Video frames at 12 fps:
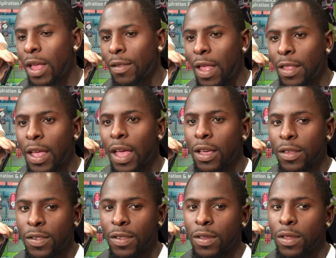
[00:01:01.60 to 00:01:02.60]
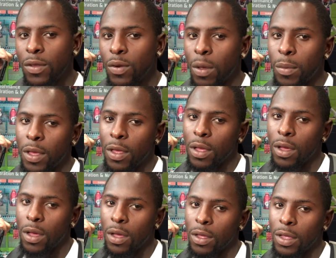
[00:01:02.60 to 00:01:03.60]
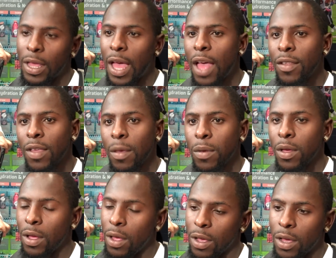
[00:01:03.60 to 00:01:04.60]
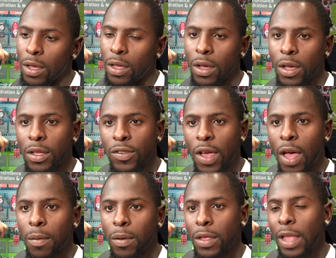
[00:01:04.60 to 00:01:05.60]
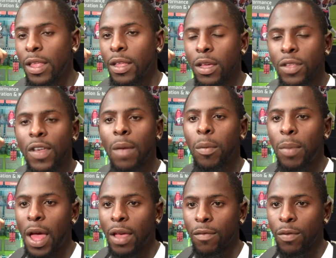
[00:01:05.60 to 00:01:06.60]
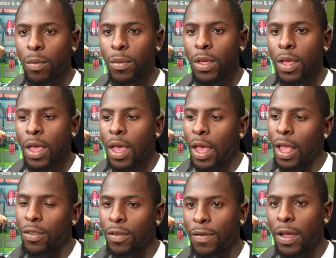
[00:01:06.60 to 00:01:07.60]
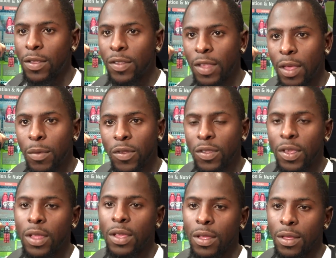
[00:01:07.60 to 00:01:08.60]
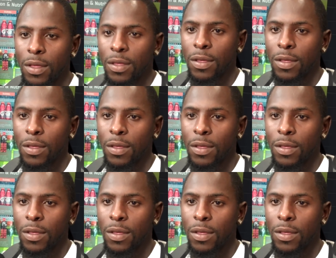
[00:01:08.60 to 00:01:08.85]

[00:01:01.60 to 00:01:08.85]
I think I can consistently do. I mean, the guys gave me a good job. They did a good job of blocking for me, and I just found the seam and just hit it.